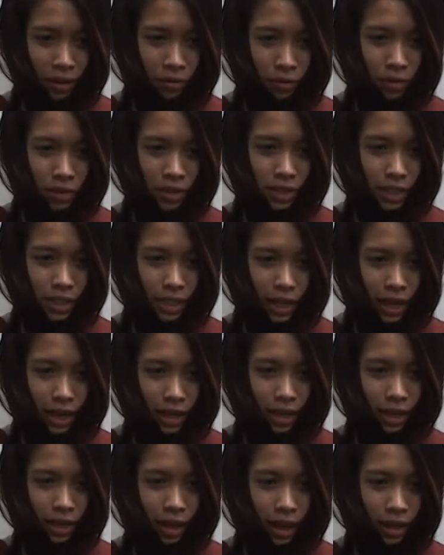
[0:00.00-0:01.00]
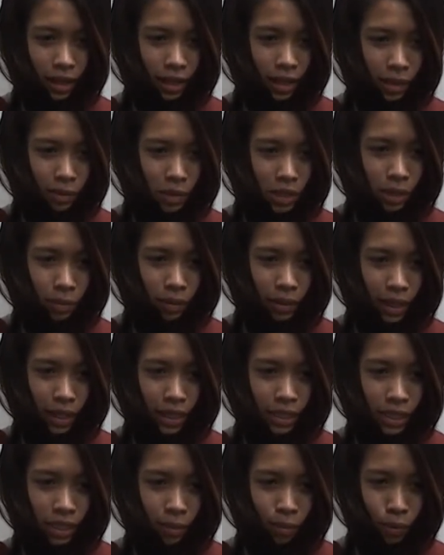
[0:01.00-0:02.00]
For a society that claims to
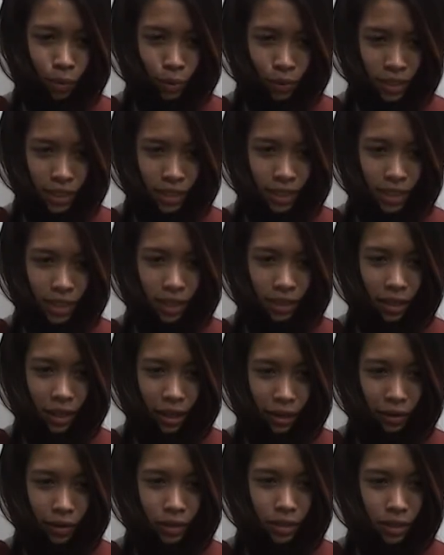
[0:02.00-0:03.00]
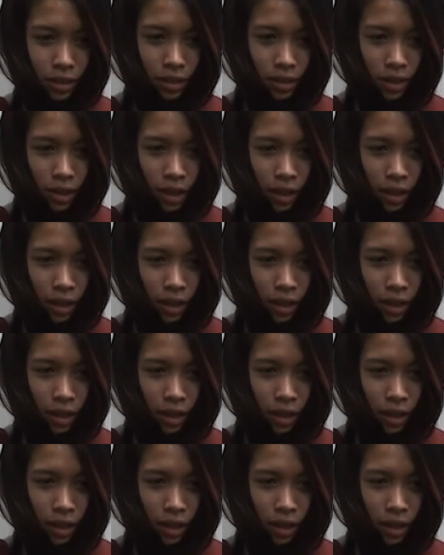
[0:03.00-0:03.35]
place an importance on character,